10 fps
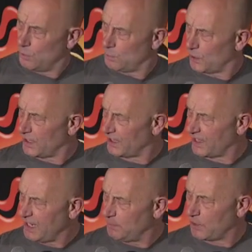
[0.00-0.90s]
a little
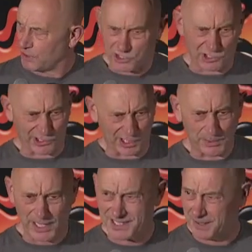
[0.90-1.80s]
label on it stuck in a
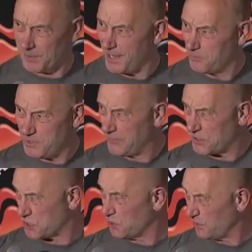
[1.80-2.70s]
plastic bag. We never
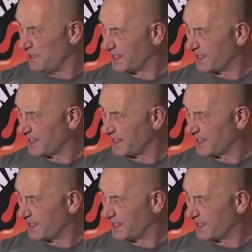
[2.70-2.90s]
saw it